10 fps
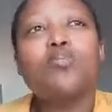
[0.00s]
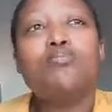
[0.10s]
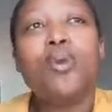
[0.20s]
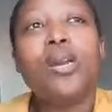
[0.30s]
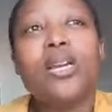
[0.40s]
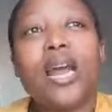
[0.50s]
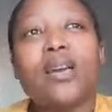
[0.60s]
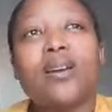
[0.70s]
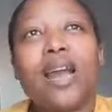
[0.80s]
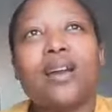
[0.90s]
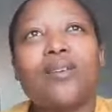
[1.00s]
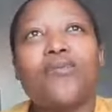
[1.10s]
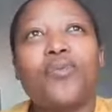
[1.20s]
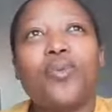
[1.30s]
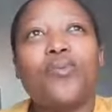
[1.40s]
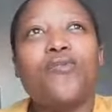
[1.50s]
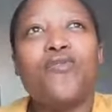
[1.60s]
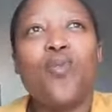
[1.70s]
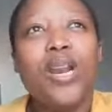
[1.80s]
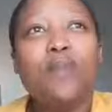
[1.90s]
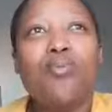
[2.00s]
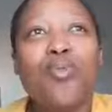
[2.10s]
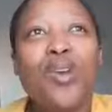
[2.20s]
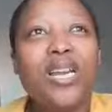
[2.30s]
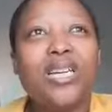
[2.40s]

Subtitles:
bullied like fully bullied.